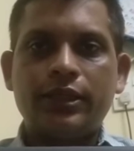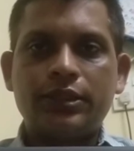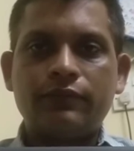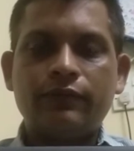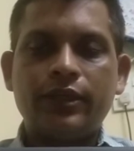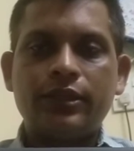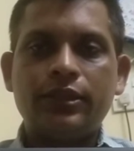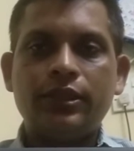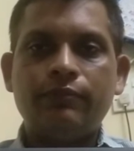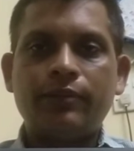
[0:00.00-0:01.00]
case where
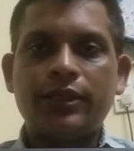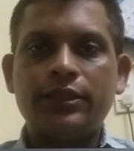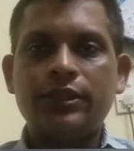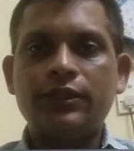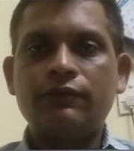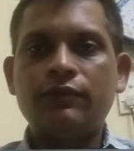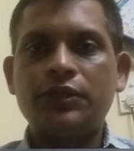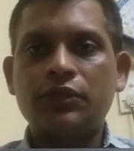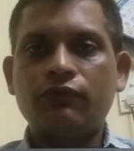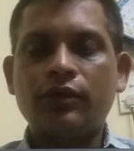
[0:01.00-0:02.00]
the pricing is
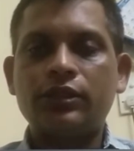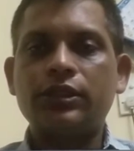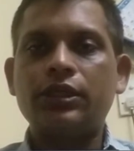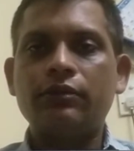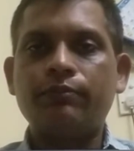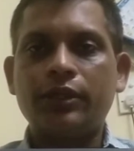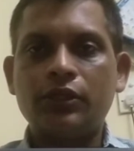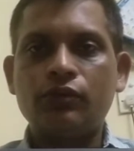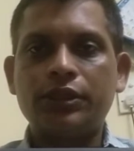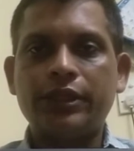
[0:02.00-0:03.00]
fixed for certain
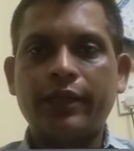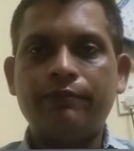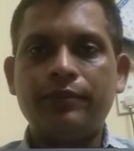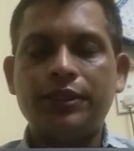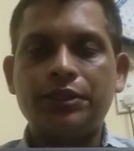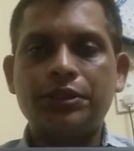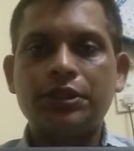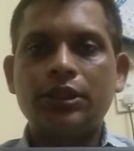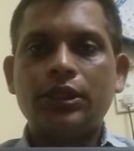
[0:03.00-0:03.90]
particular time period,